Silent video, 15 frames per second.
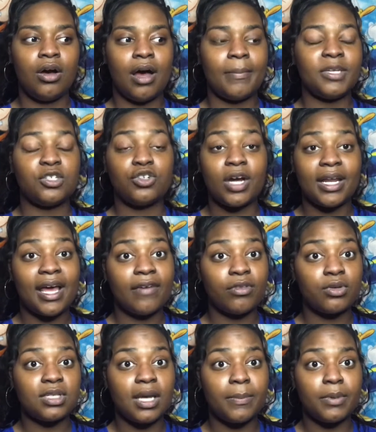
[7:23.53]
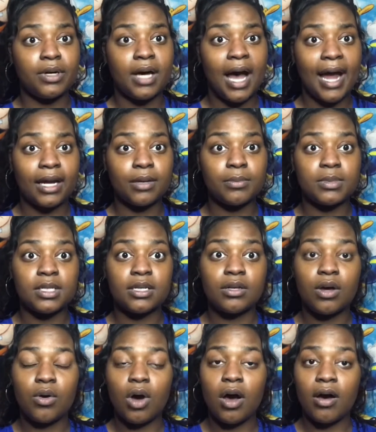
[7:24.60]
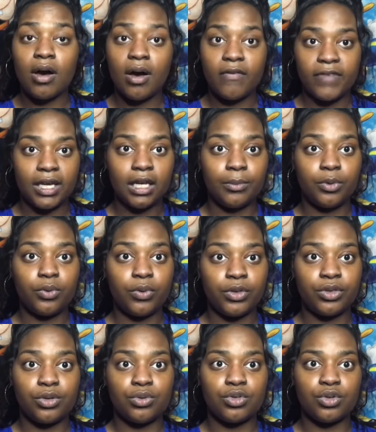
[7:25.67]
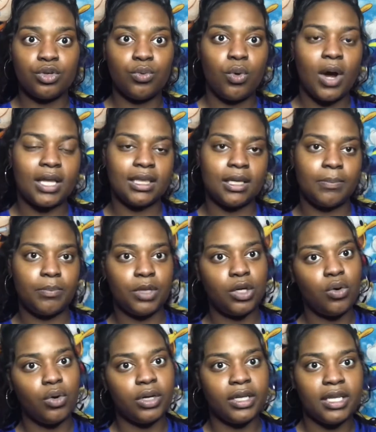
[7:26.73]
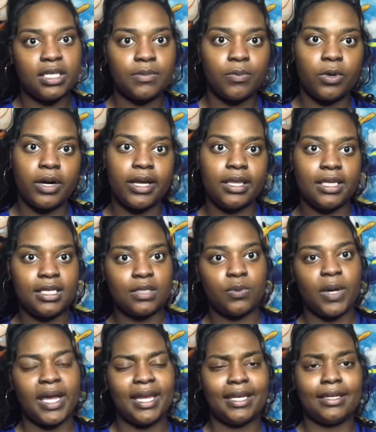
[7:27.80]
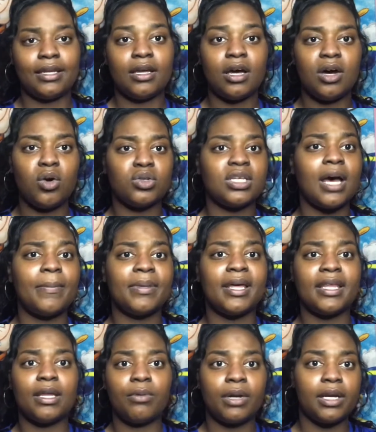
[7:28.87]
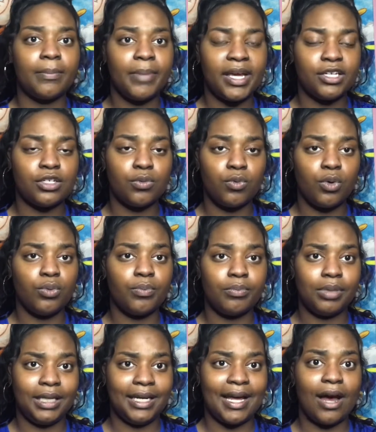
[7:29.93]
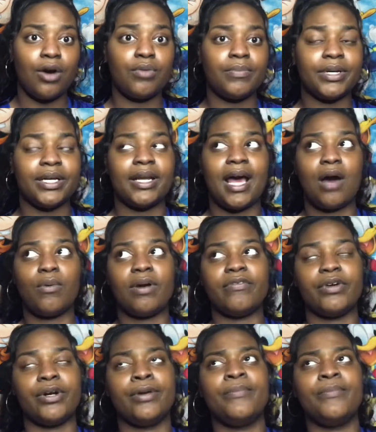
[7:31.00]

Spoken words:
Try to have those type of items available with you, so you won't have to be going this way and this way. And on top of that, that way the patient won't bleed out. But however,